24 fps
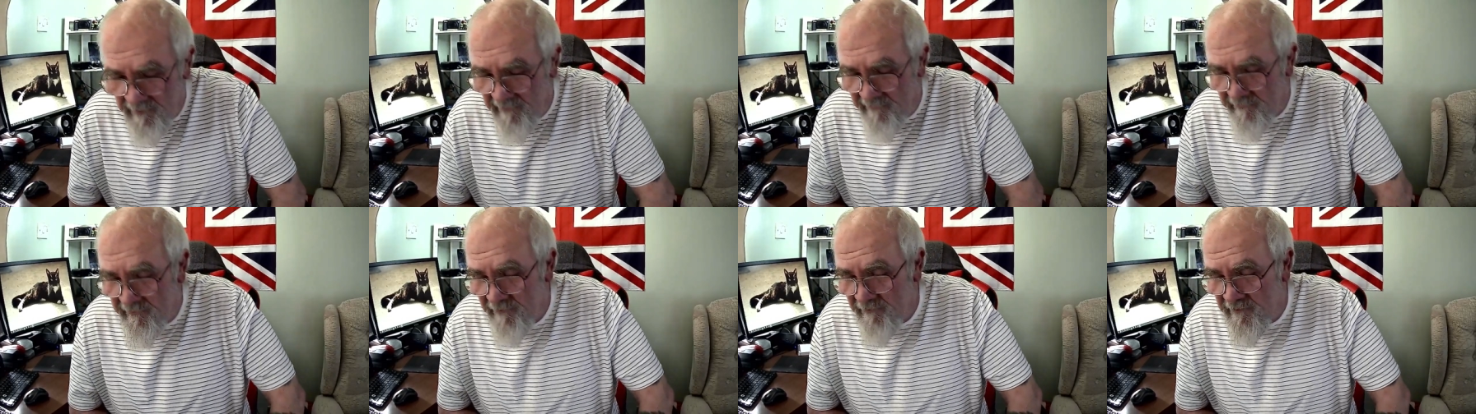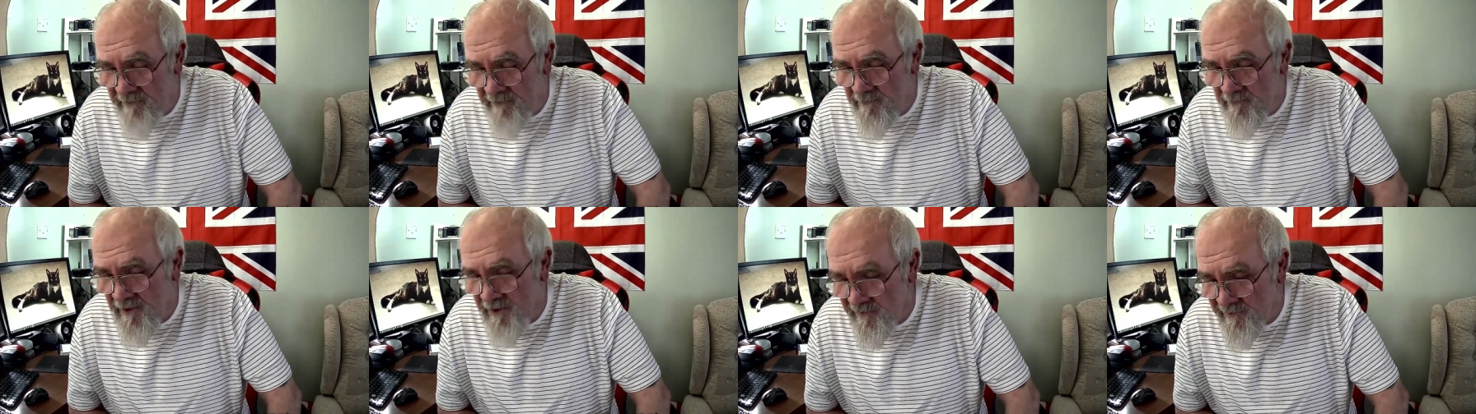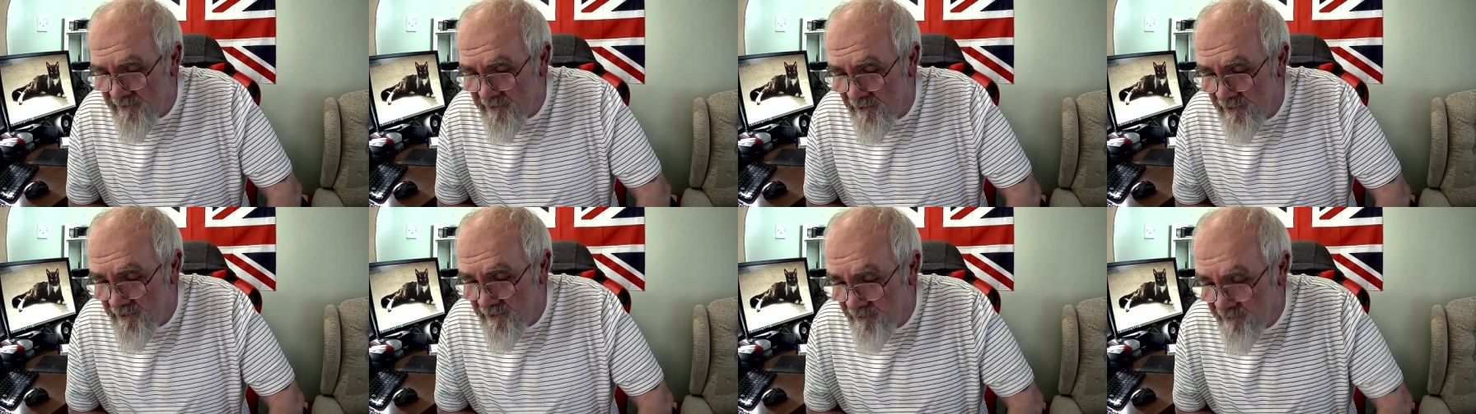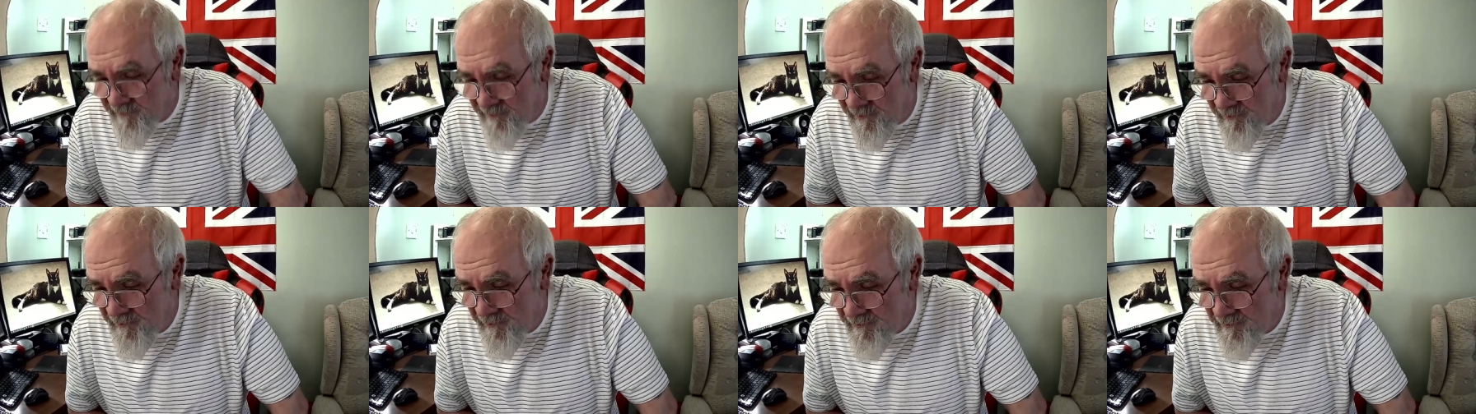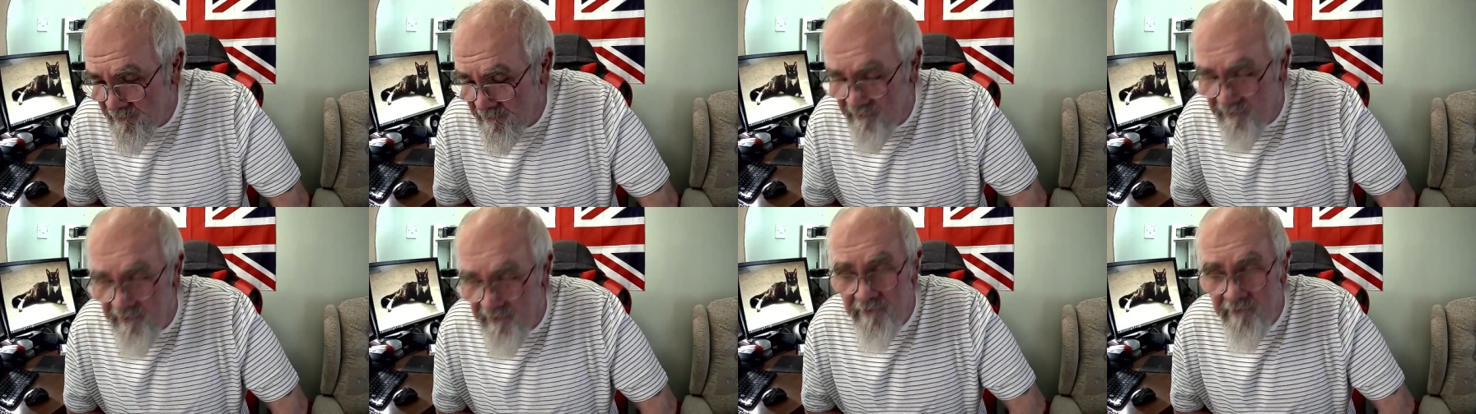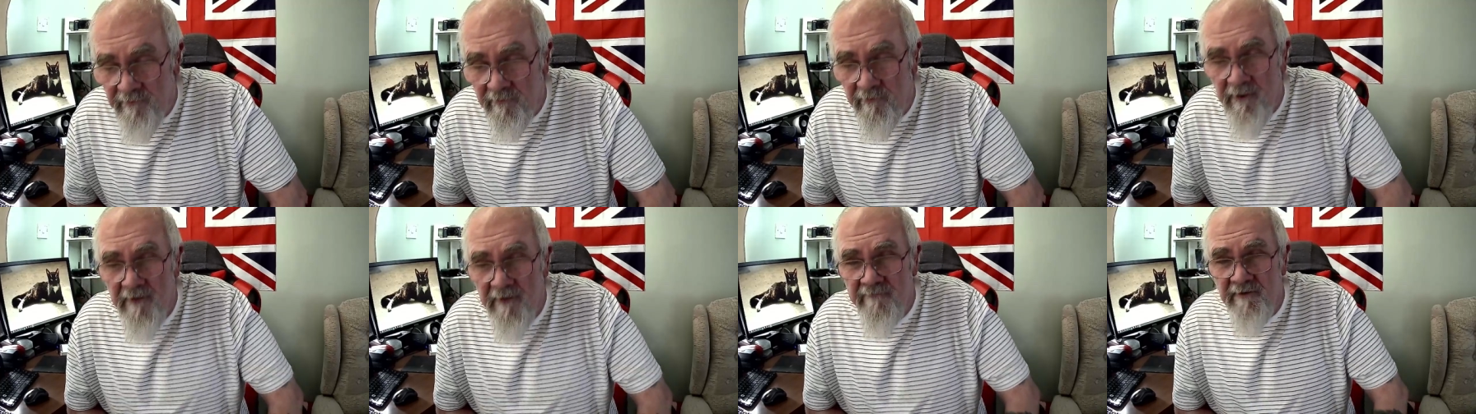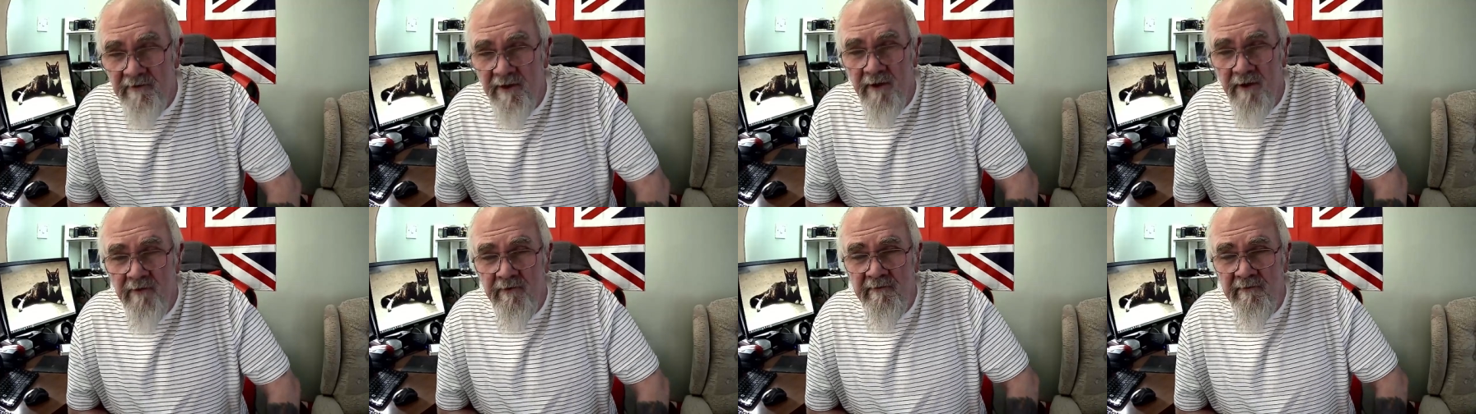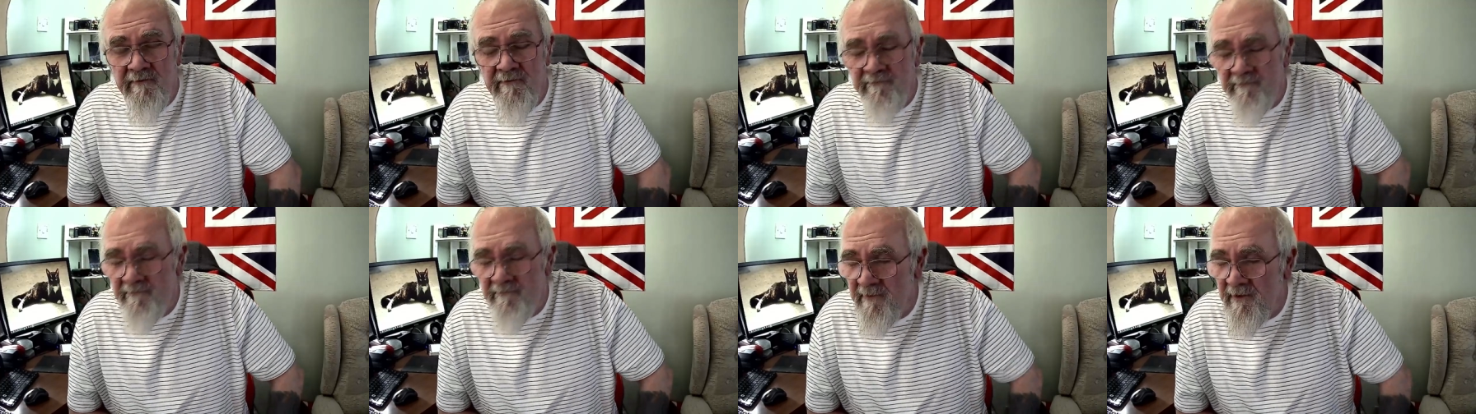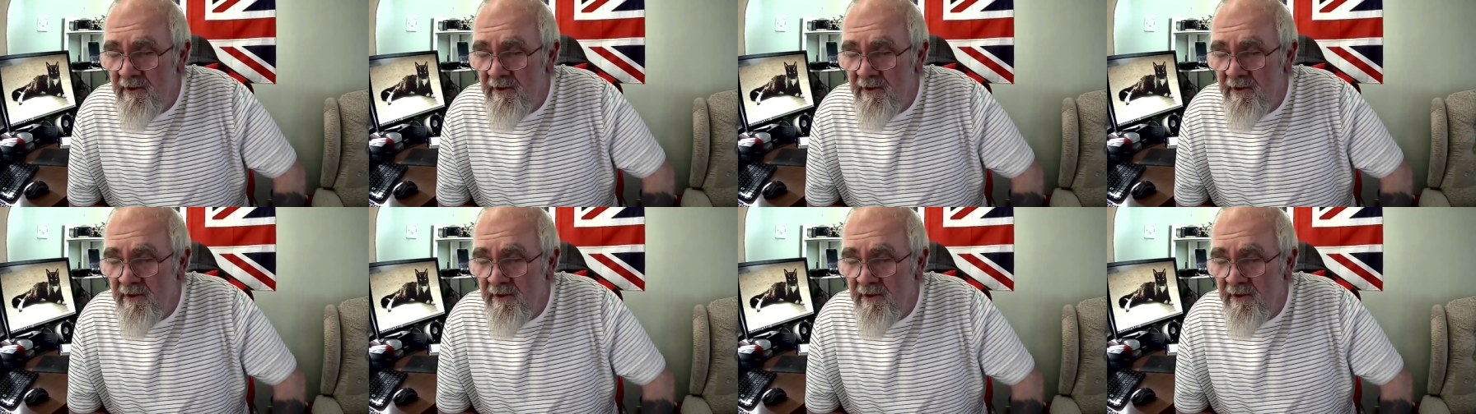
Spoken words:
If you're in motorcycle circles, you will have known him.